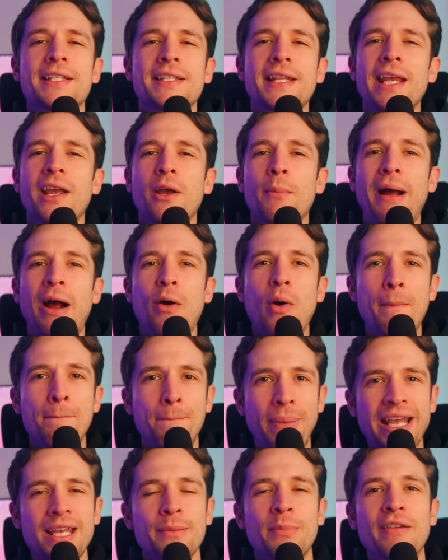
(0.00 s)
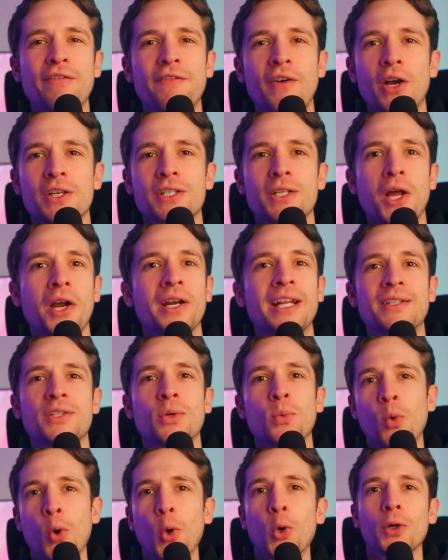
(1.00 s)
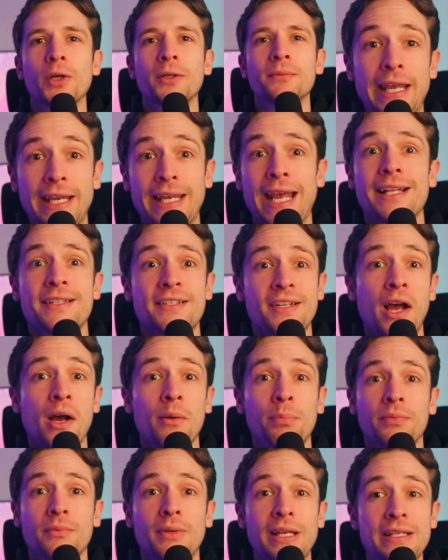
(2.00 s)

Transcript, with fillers: let's think about a baby first learning to walk. It gets up,